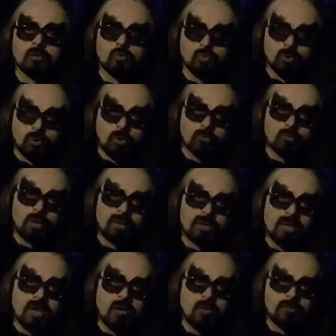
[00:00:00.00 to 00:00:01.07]
cooked right
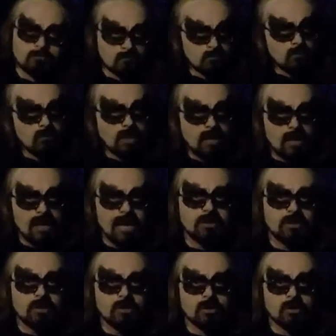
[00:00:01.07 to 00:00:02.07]
now, it's as